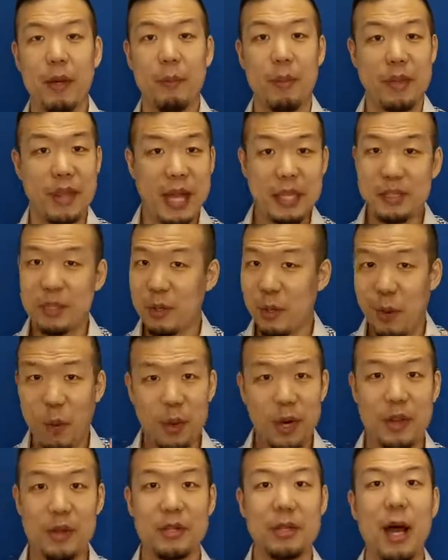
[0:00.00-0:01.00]
But that's a
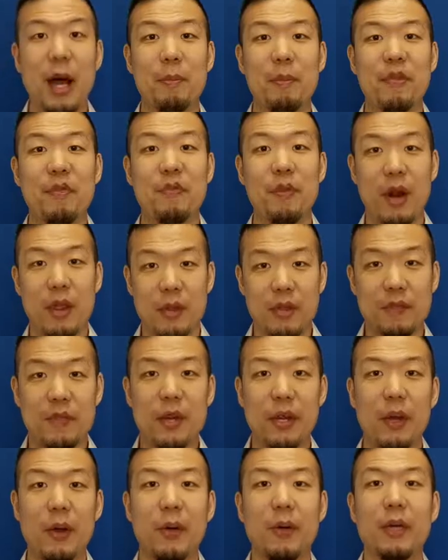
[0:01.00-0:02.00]
whole other topic for another
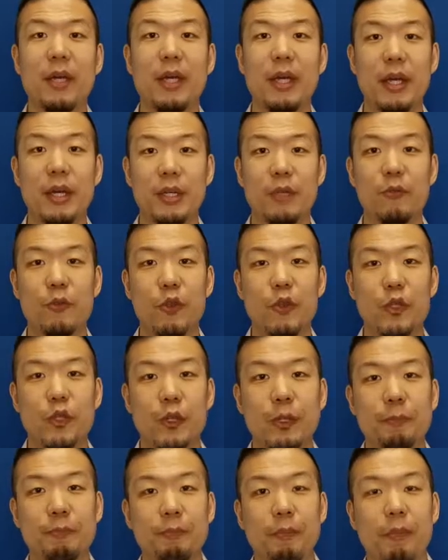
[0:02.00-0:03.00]
video in the
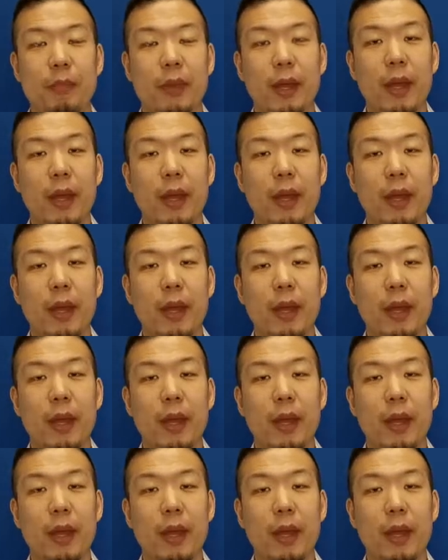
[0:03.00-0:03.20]
future.